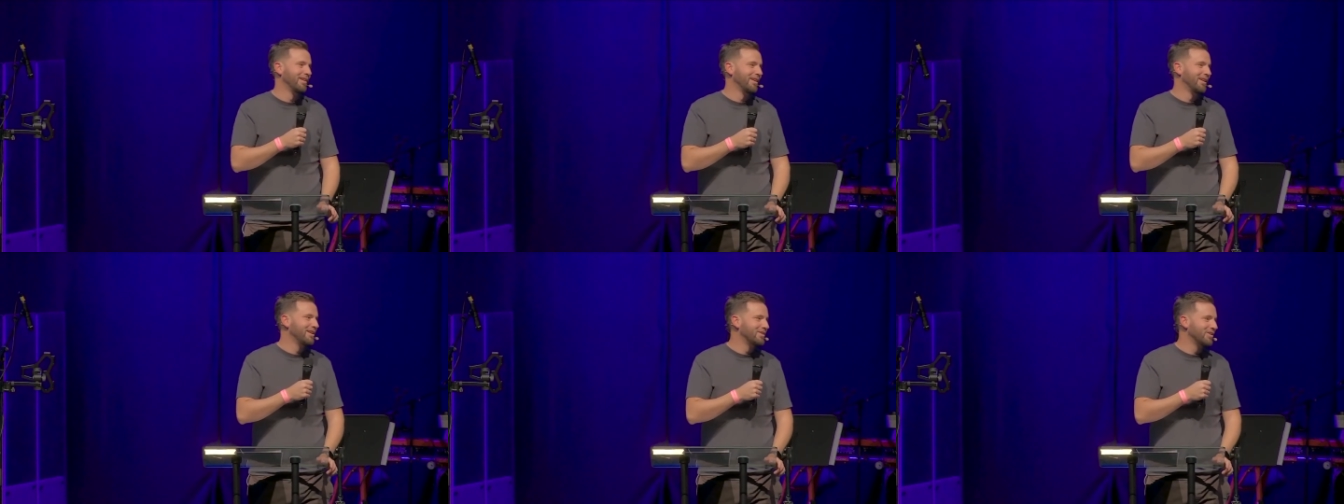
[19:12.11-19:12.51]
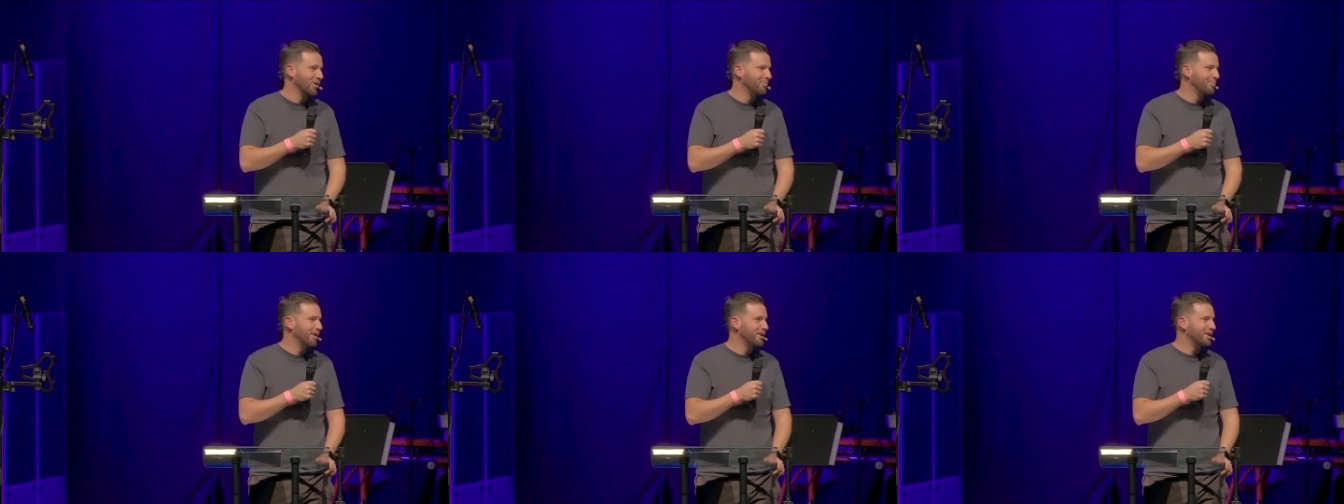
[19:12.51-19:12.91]
Is there a
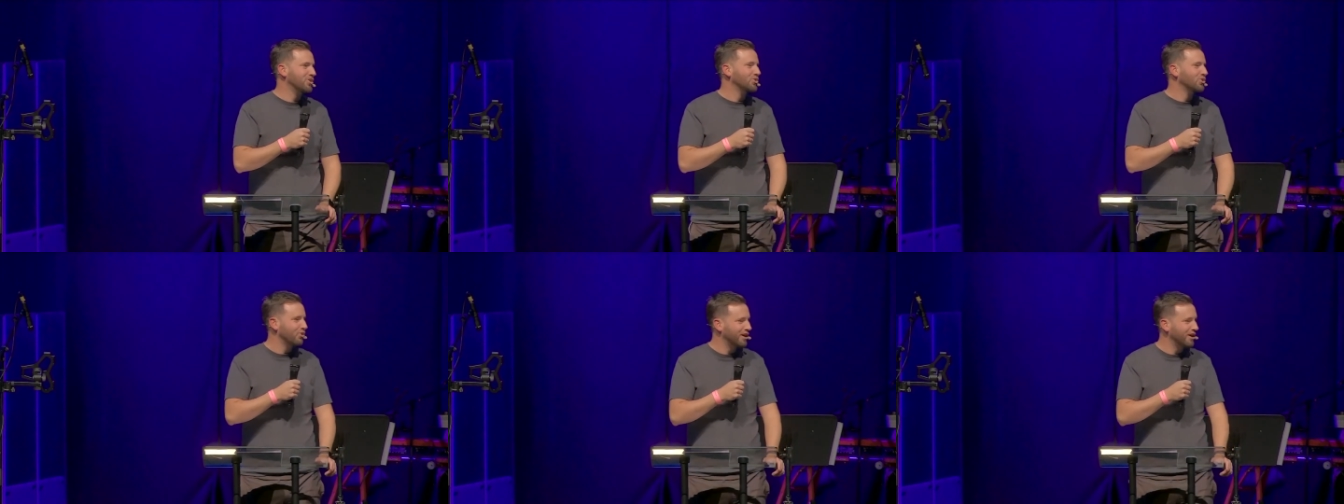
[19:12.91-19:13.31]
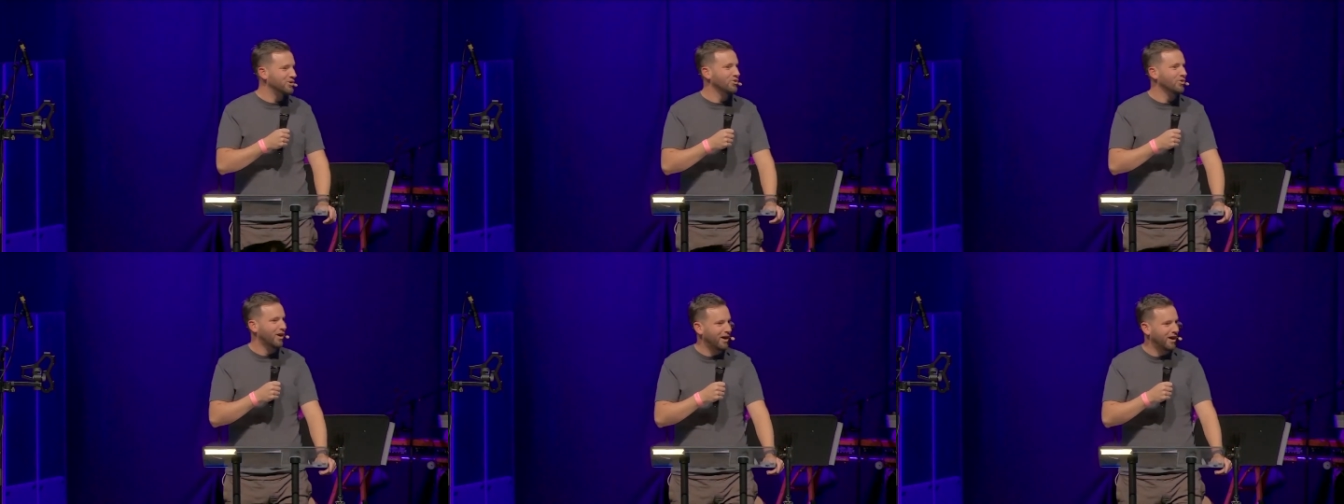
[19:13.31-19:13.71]
burning joy in
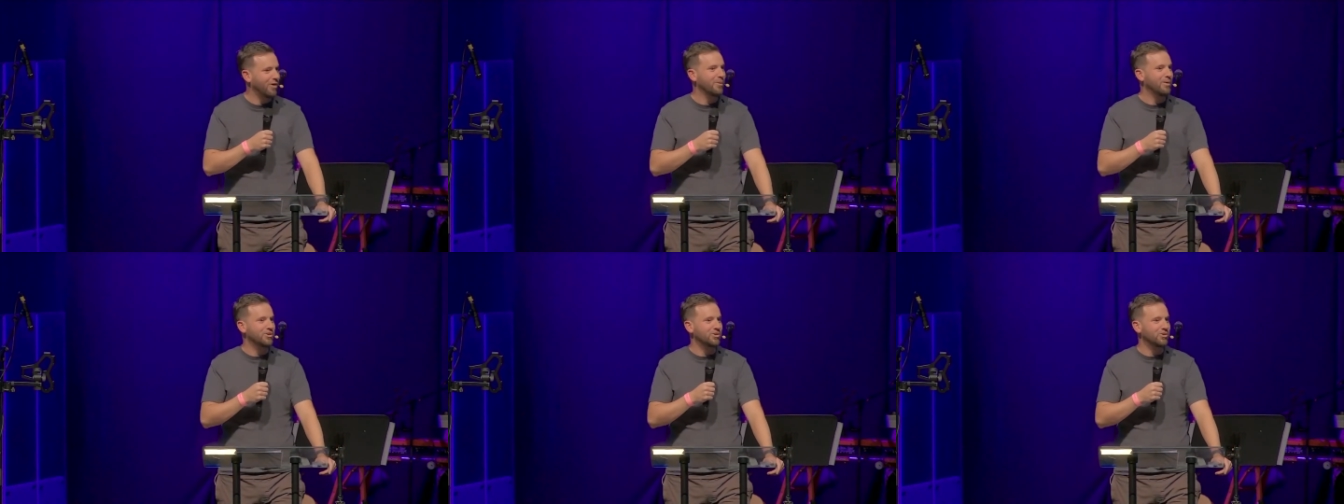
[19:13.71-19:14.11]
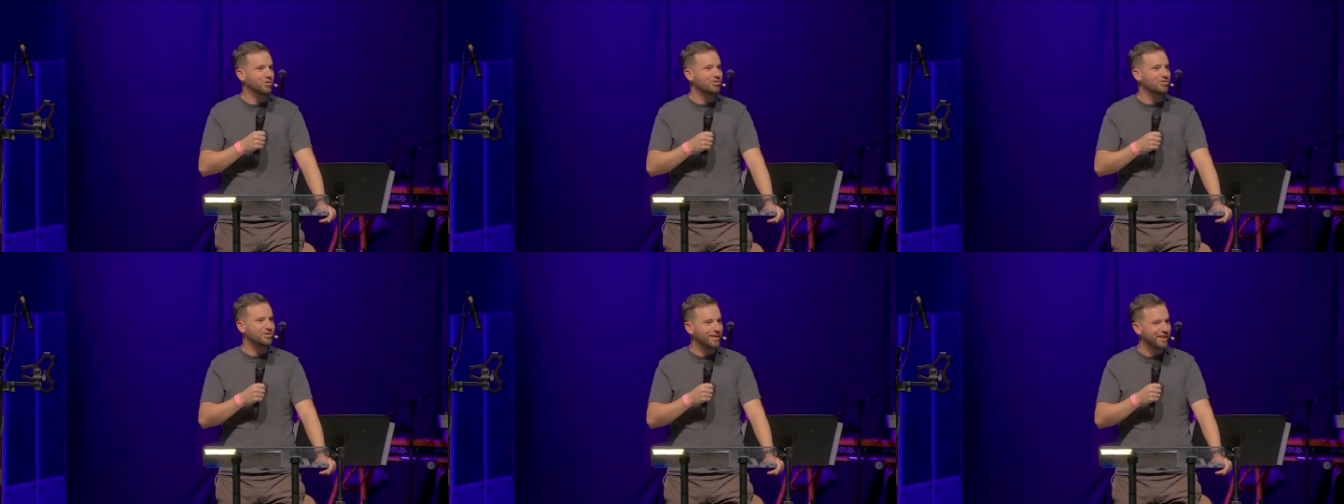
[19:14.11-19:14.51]
your heart when you
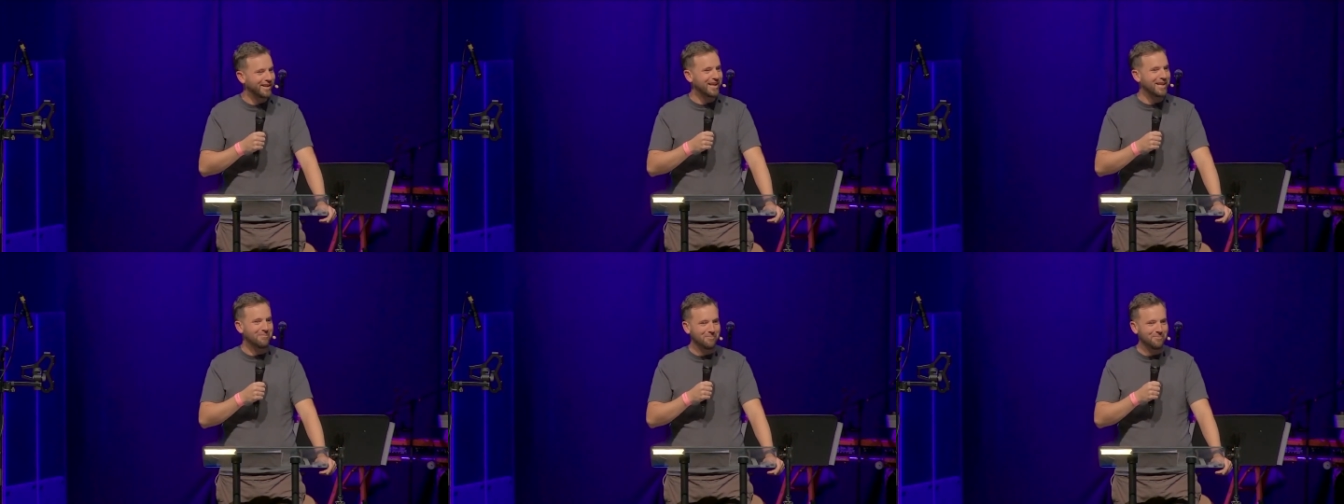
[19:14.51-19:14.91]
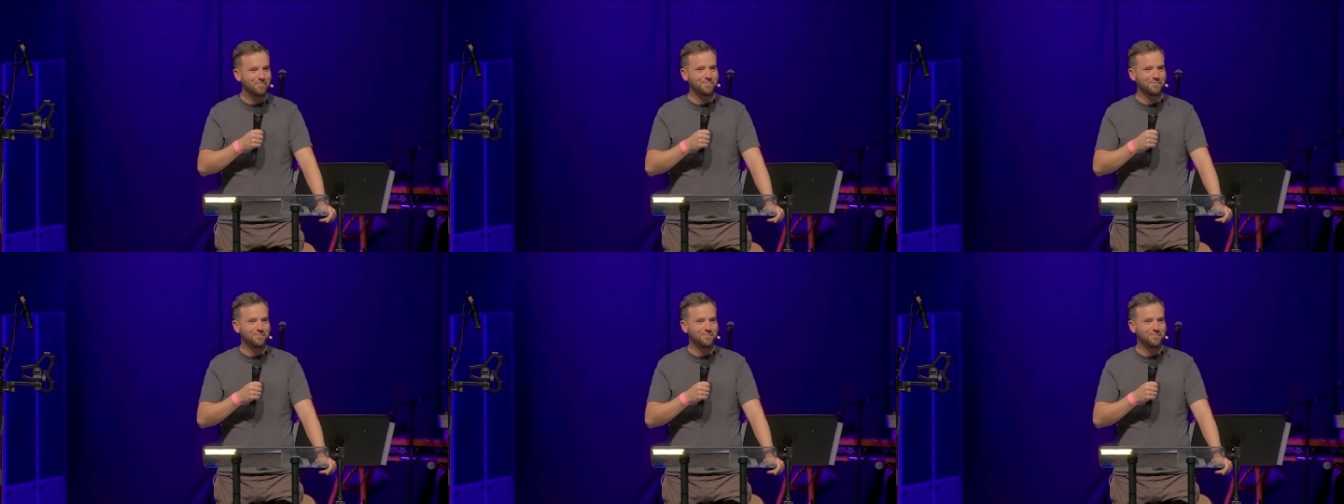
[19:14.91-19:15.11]
consider him?